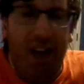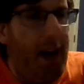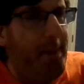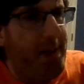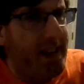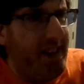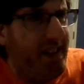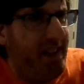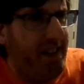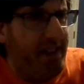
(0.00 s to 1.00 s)
I'm not going to
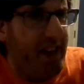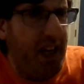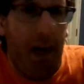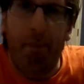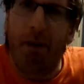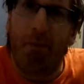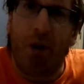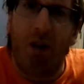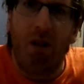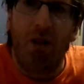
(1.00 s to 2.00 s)
say it's going to happen
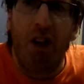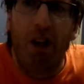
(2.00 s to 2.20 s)
tomorrow.